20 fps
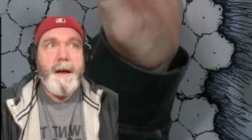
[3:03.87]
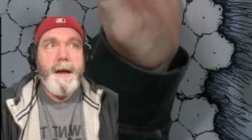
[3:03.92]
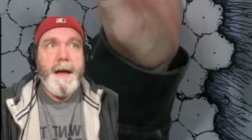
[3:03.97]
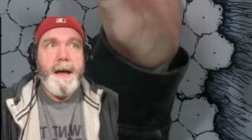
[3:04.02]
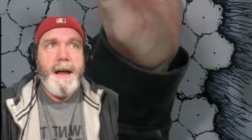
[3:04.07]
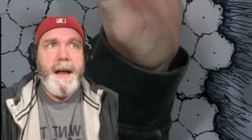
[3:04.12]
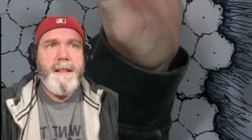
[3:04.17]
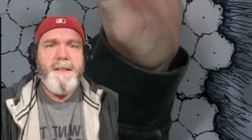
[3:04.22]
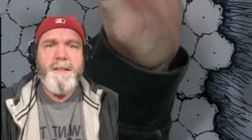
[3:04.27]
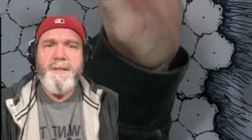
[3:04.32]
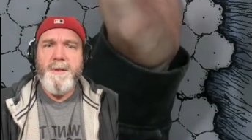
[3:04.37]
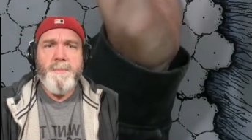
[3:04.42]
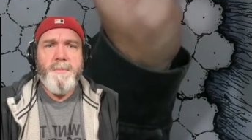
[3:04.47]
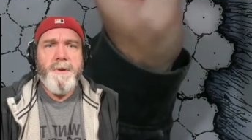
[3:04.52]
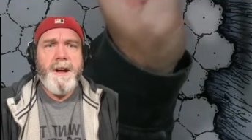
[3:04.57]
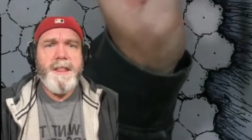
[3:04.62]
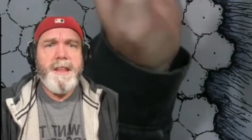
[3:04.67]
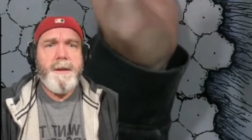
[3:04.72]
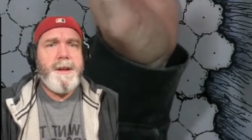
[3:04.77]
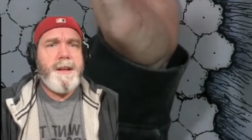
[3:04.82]
And this will
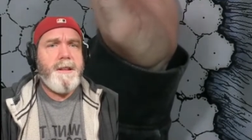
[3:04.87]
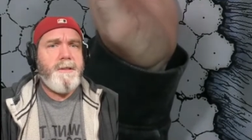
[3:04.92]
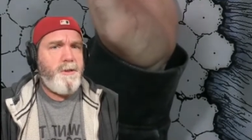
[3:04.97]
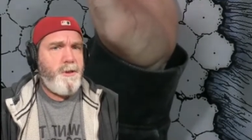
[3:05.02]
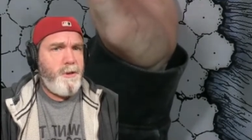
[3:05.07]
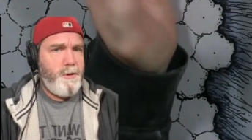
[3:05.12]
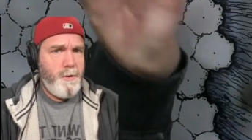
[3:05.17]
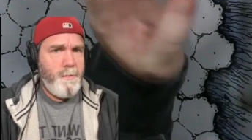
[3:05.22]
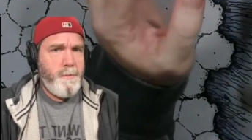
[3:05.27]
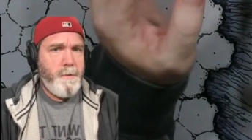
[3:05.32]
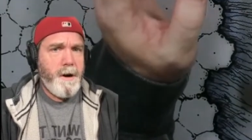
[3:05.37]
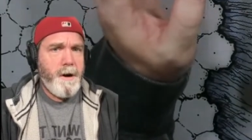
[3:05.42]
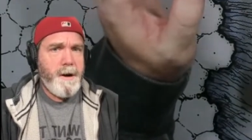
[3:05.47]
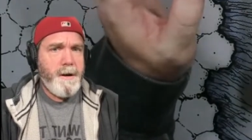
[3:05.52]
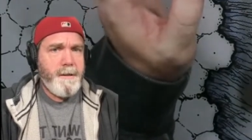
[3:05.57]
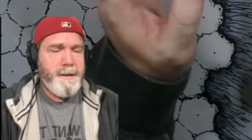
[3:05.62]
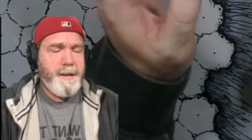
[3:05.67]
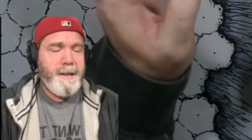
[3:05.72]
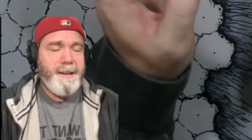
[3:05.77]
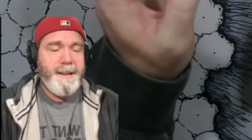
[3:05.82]
probably be a
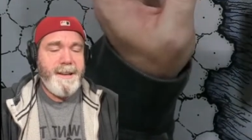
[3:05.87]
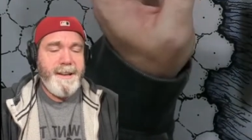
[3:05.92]
two-part